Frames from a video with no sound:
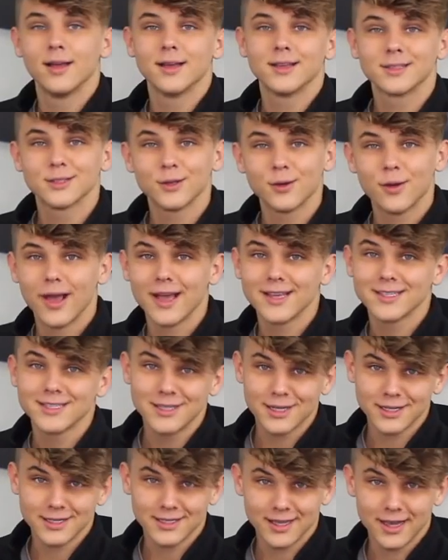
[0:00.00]
So as I
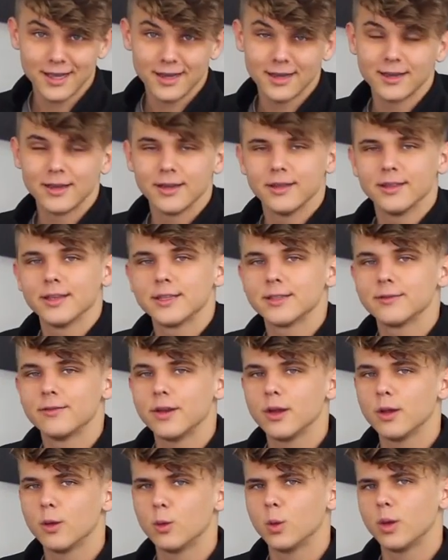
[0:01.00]
just stated, in this
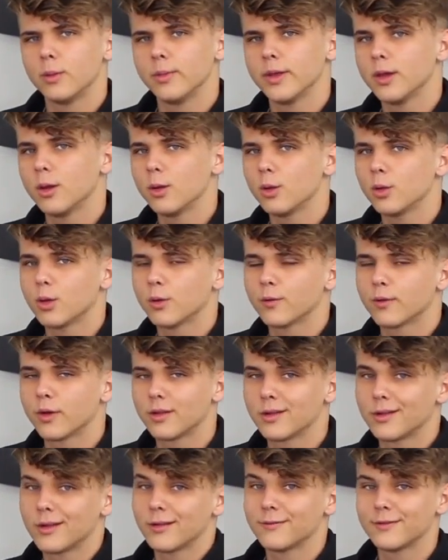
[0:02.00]
video we'll be going over a
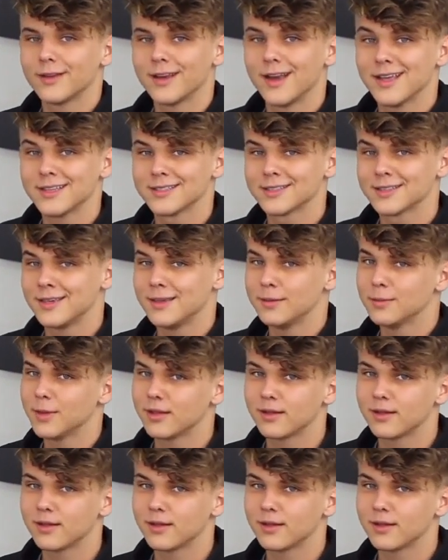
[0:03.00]
little finesse scheme,